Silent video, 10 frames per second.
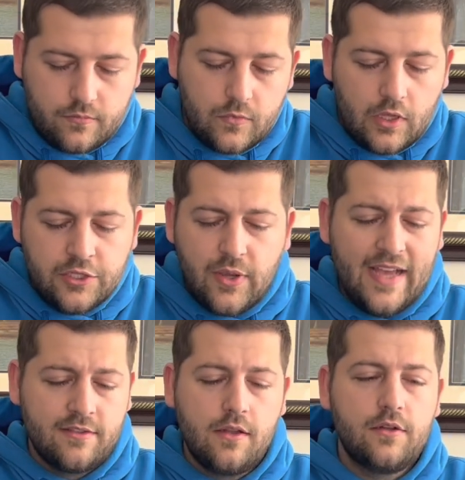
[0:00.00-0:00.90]
So it
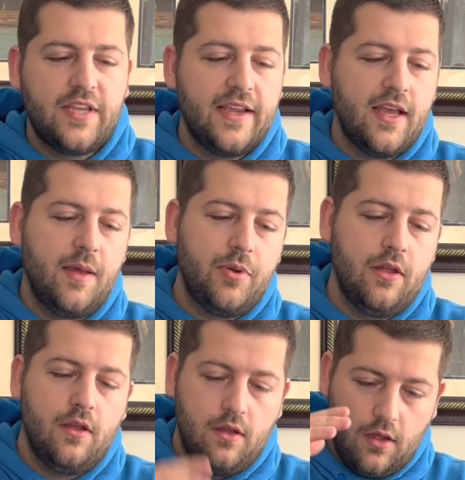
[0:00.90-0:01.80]
has a little take
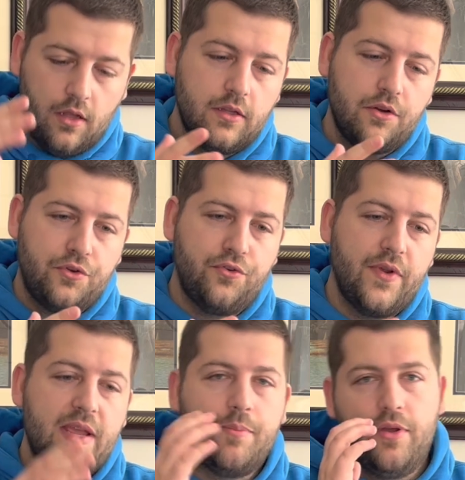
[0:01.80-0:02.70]
up, a little
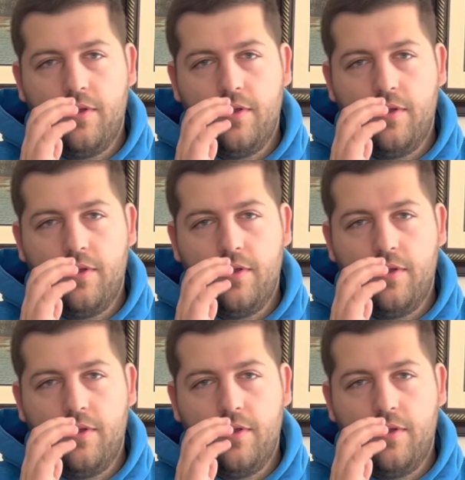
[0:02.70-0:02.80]
creep.